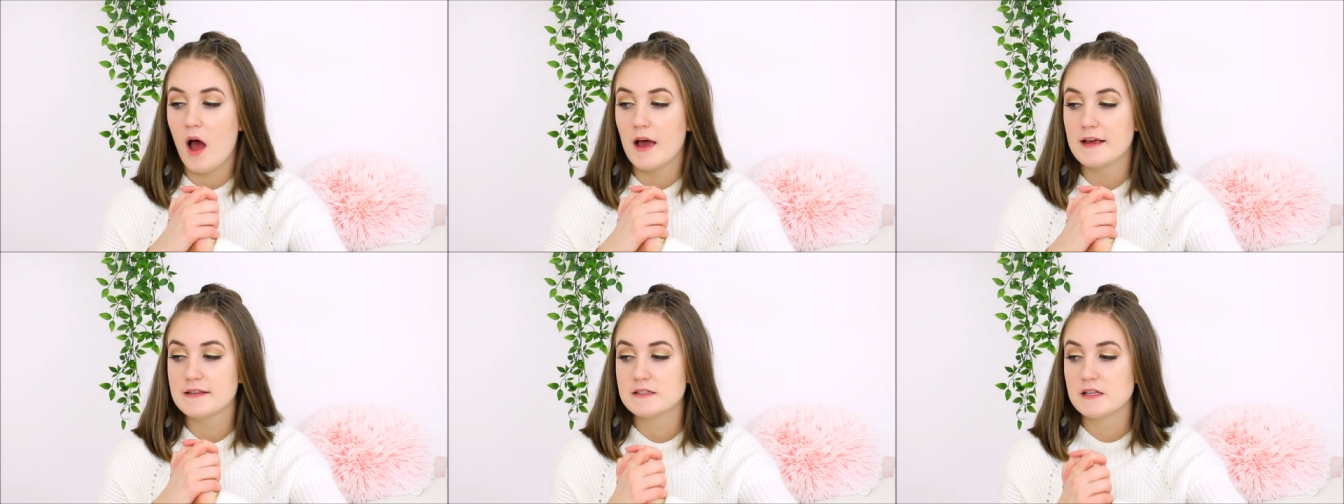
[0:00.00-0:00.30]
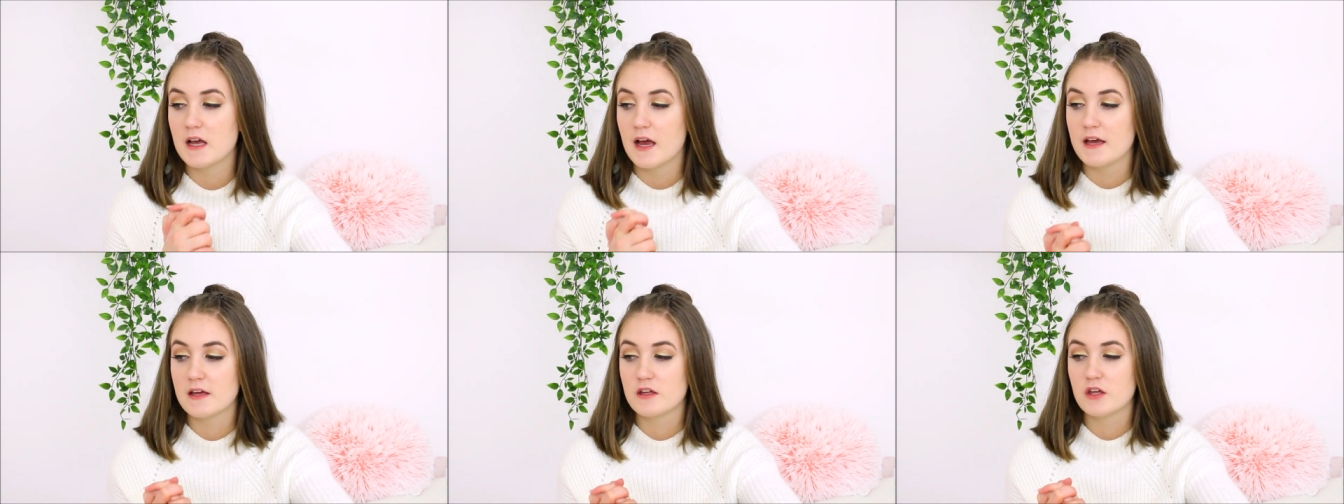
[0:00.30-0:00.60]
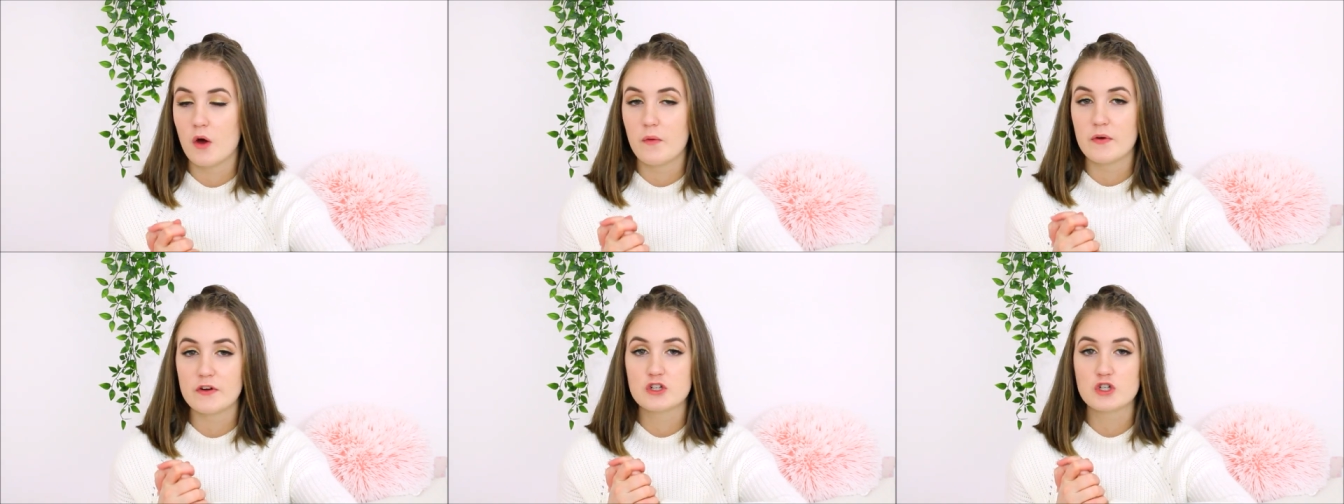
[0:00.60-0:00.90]
I started
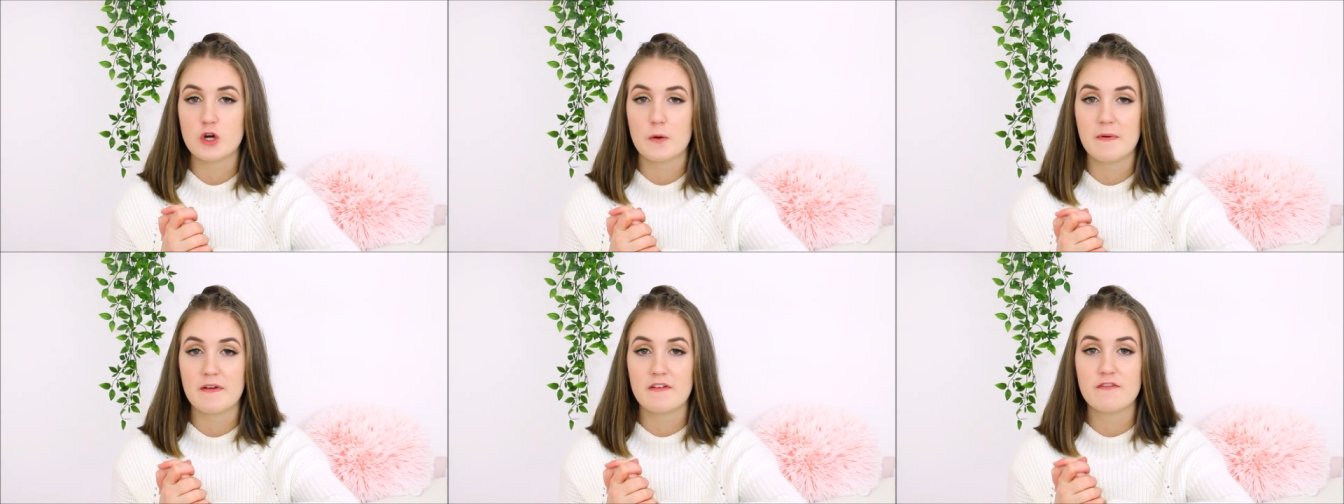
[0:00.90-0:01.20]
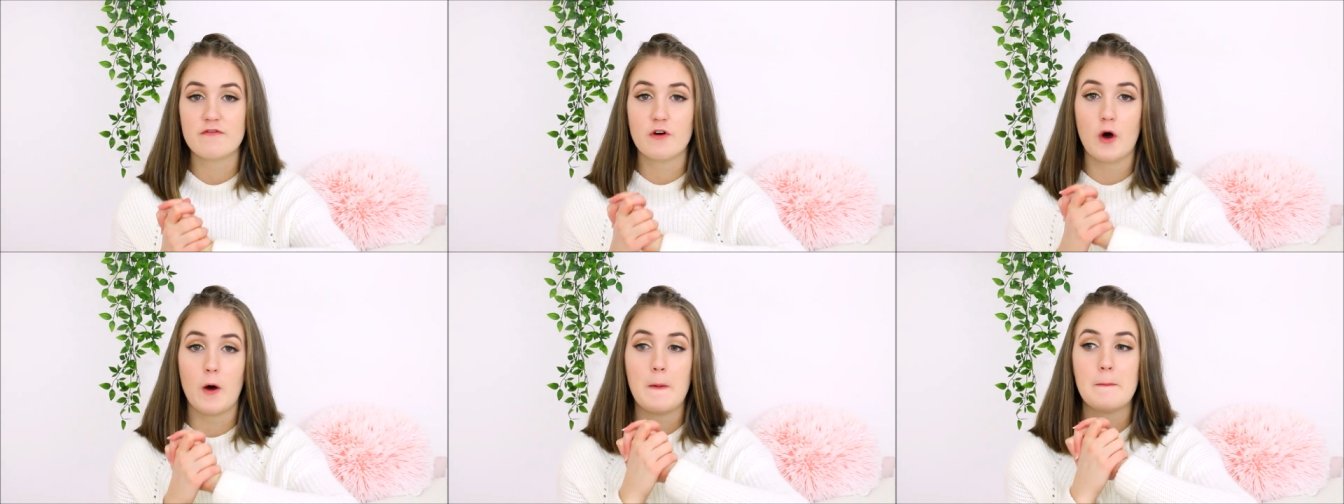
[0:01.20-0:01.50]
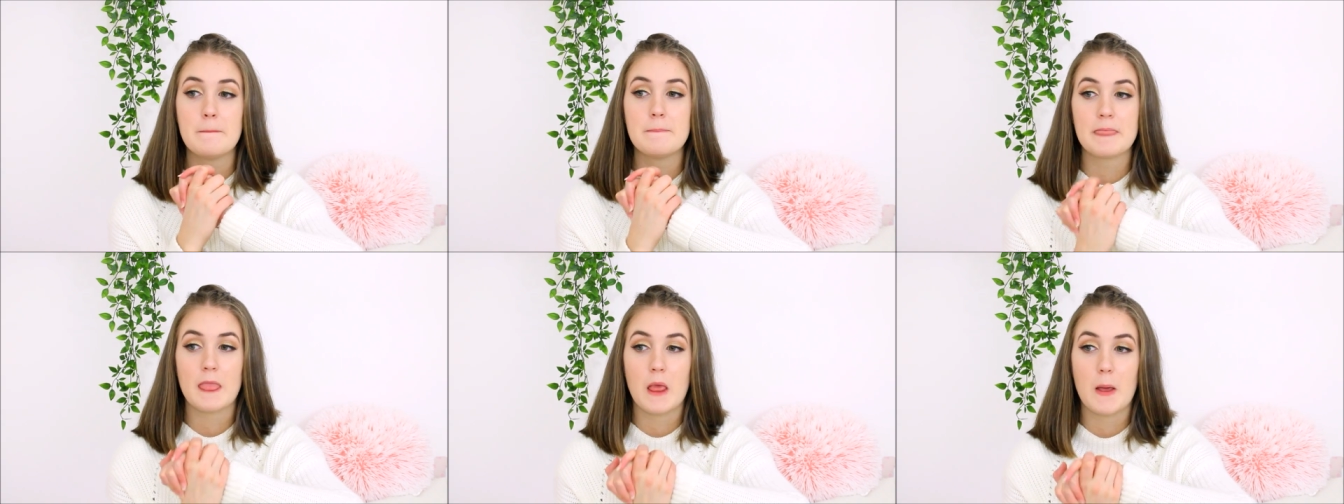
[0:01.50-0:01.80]
going shopping for
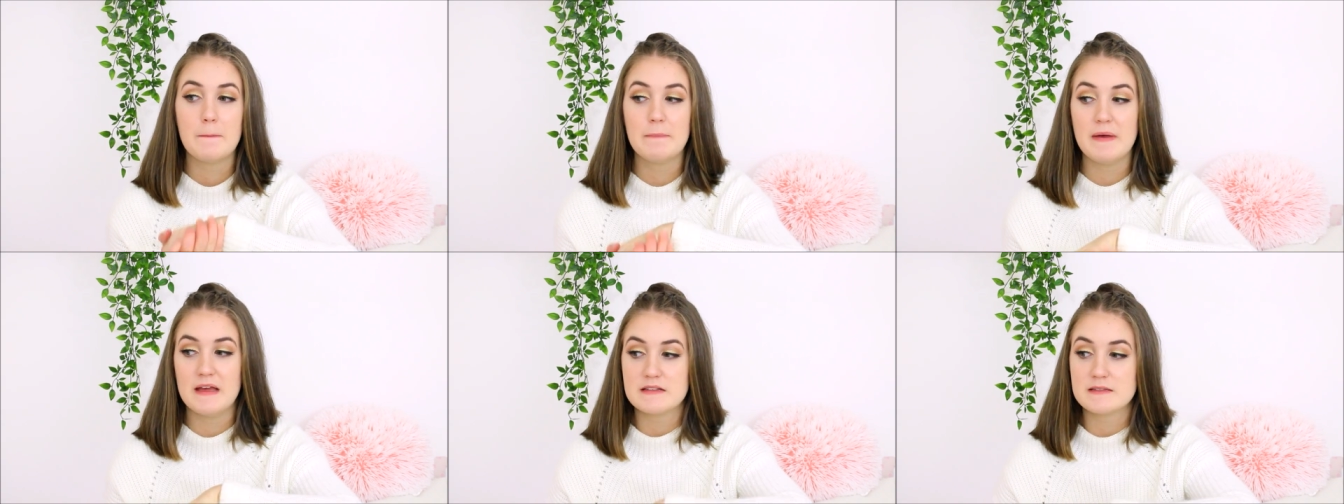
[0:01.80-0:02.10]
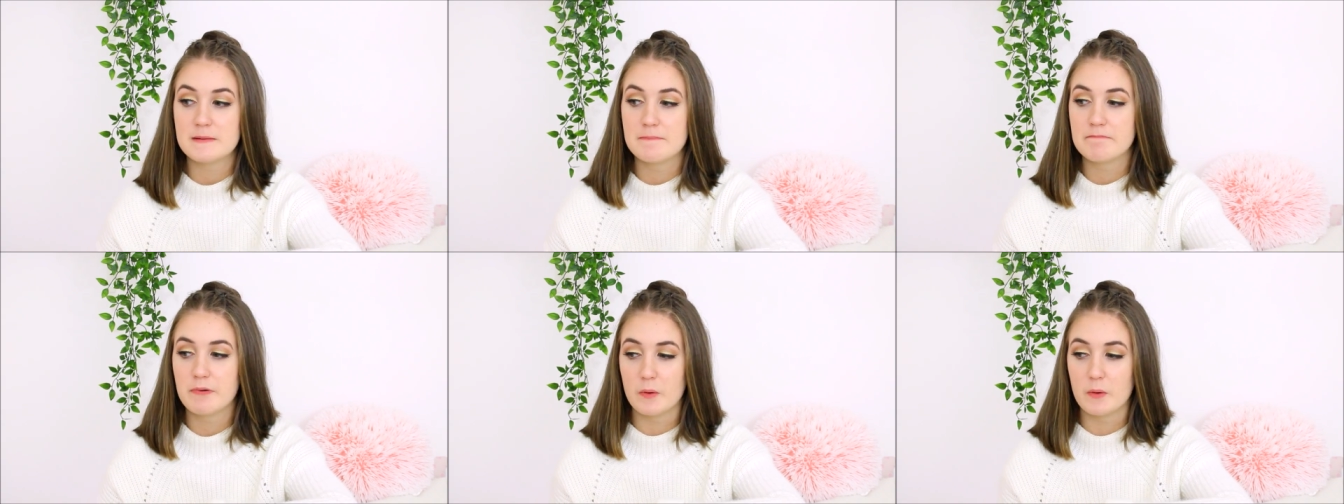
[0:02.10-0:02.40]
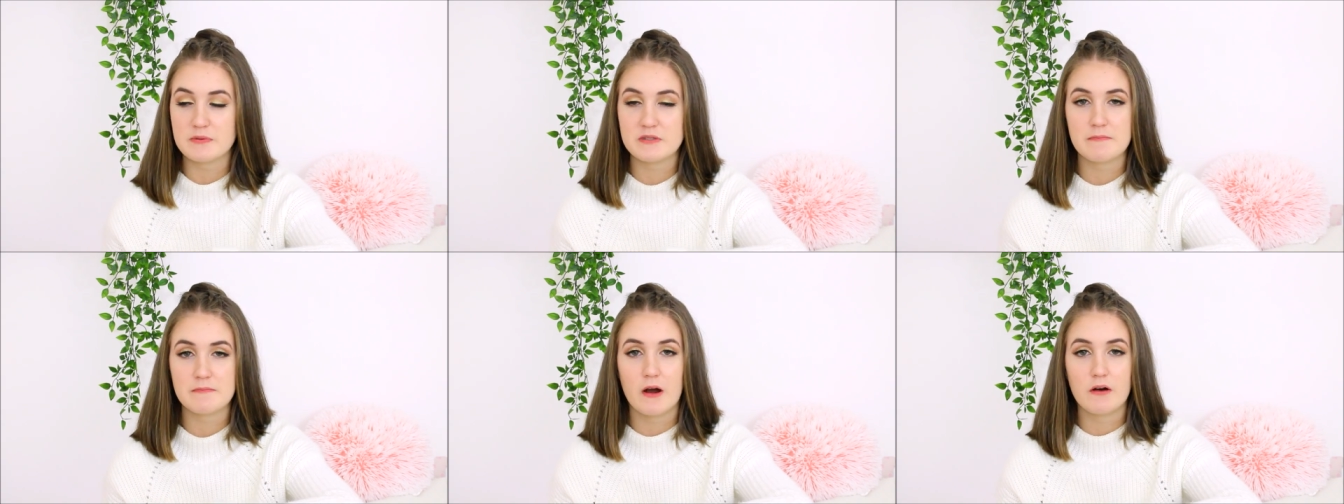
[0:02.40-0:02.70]
bits and
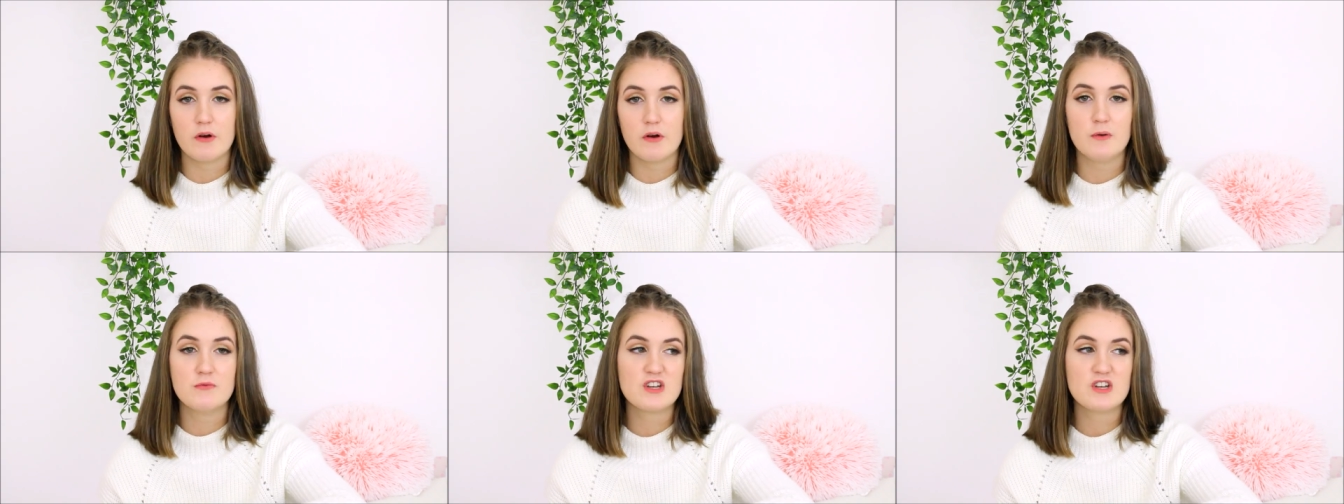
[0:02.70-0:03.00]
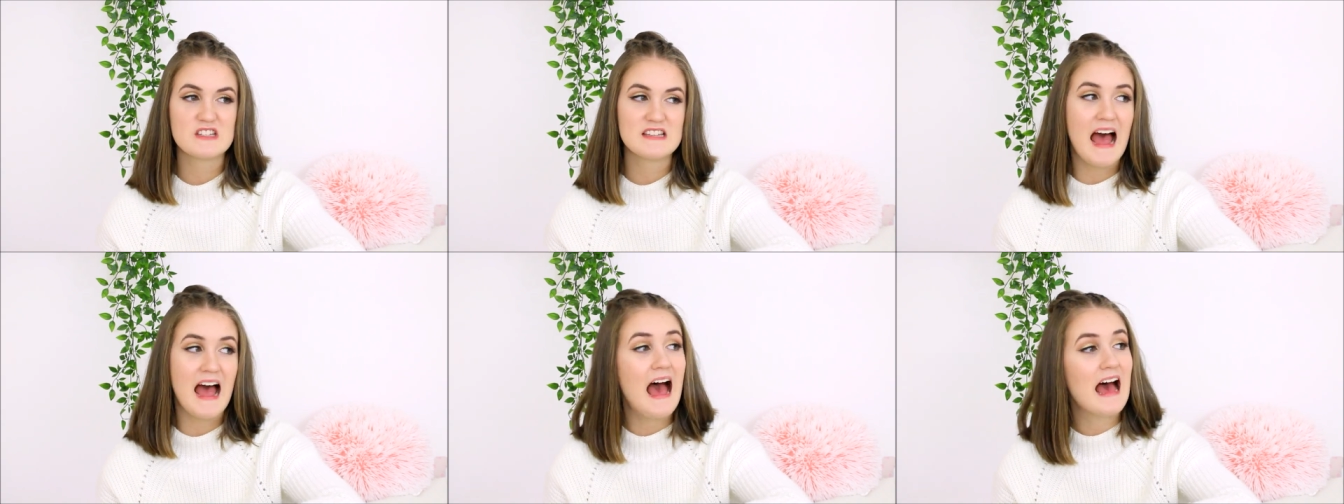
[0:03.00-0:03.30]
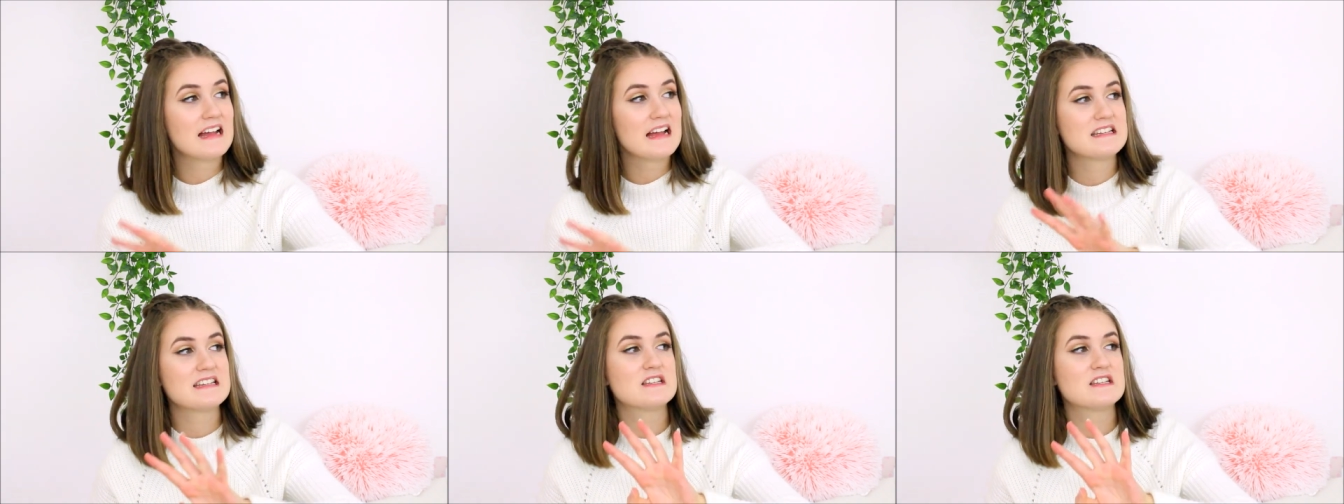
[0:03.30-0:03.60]
bobs in my room just to
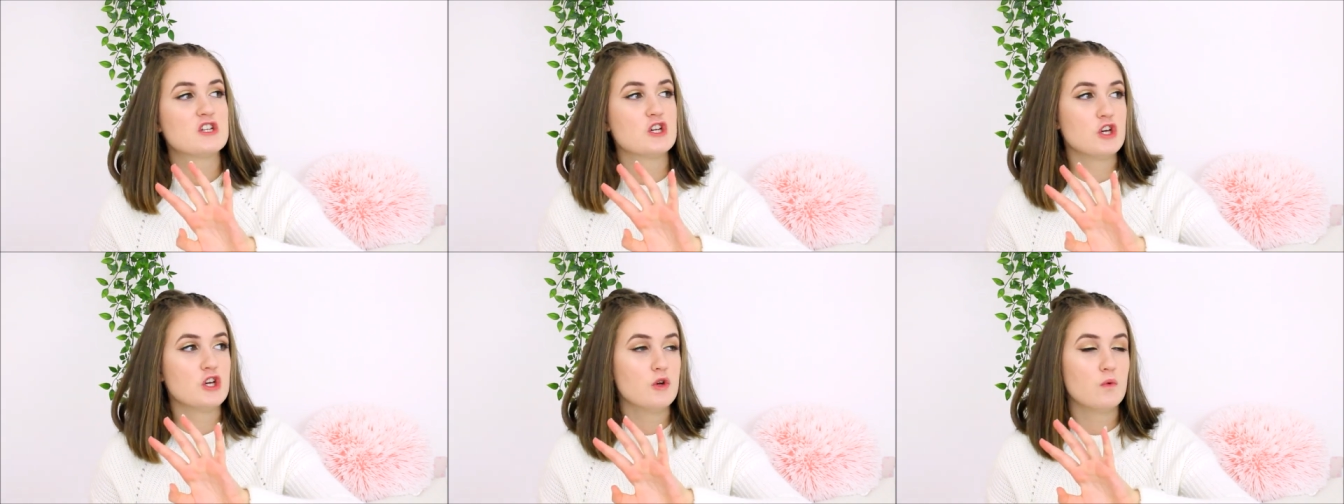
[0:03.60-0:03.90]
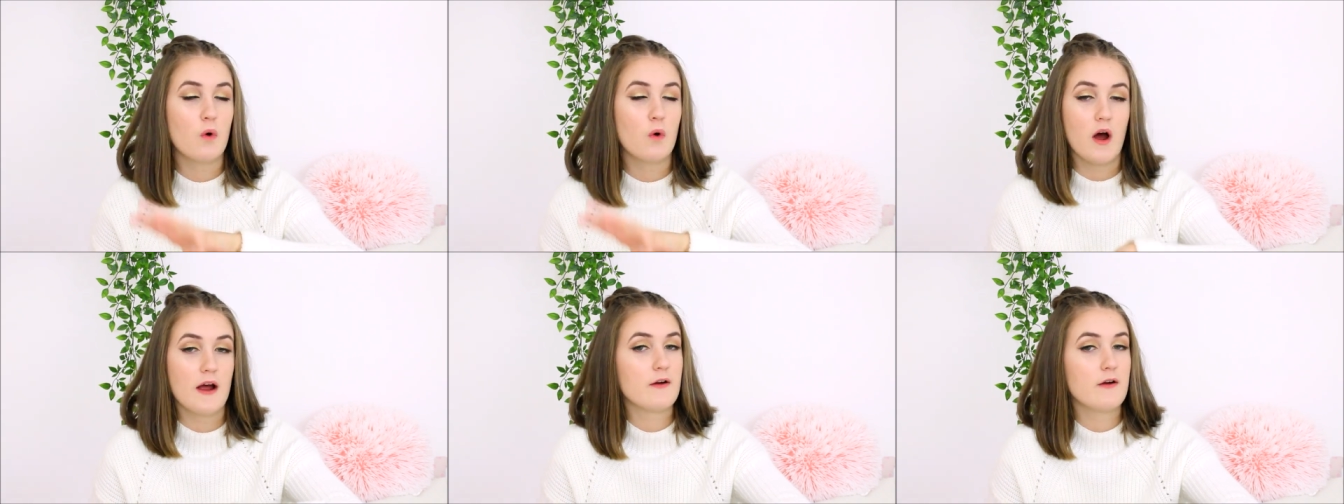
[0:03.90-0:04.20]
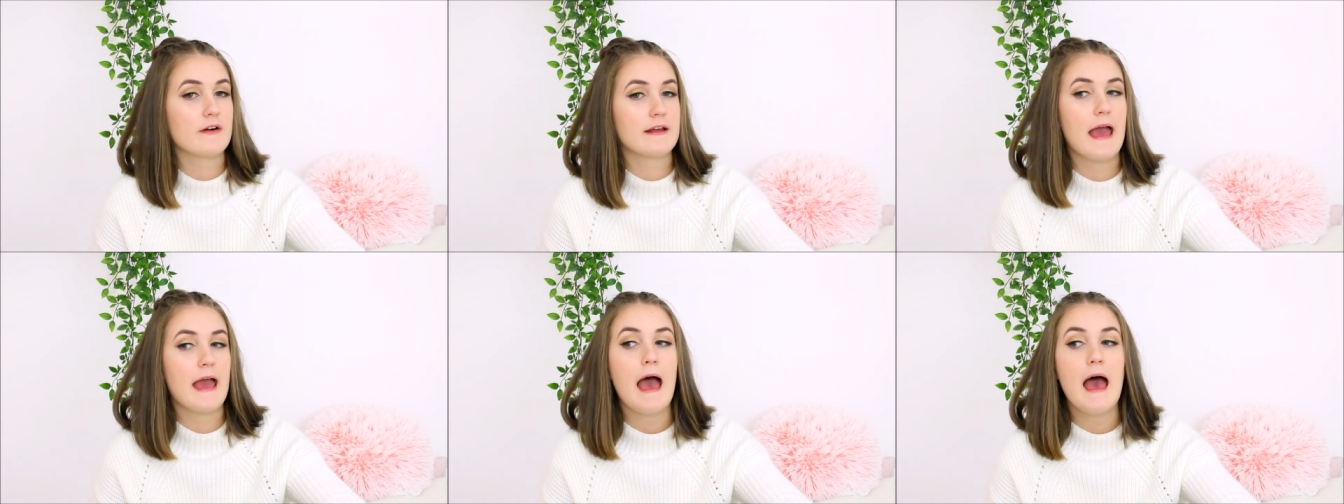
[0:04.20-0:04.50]
add to what I
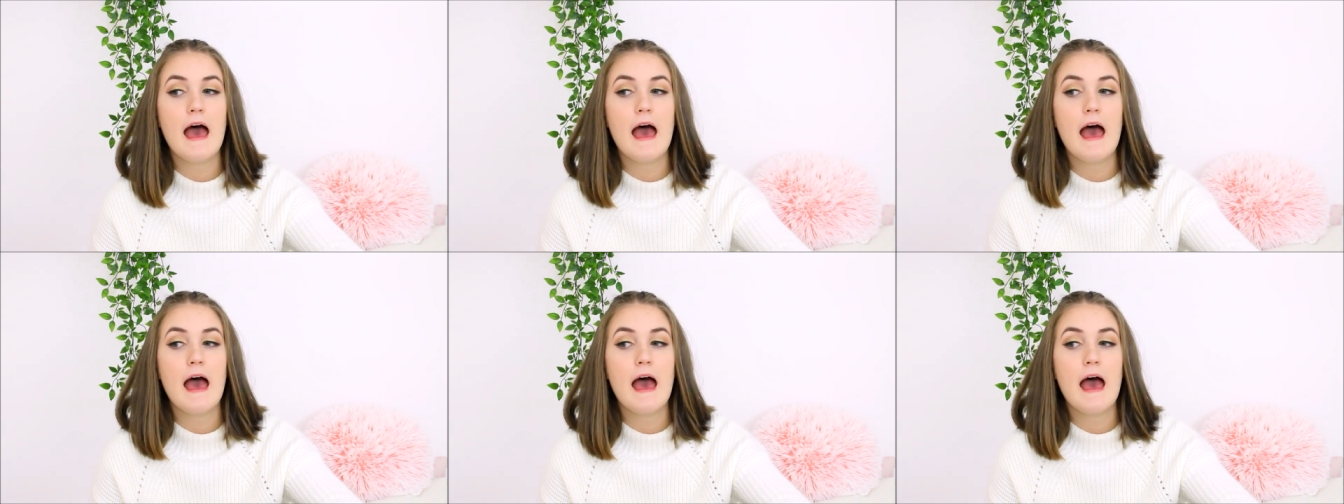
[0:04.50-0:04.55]
already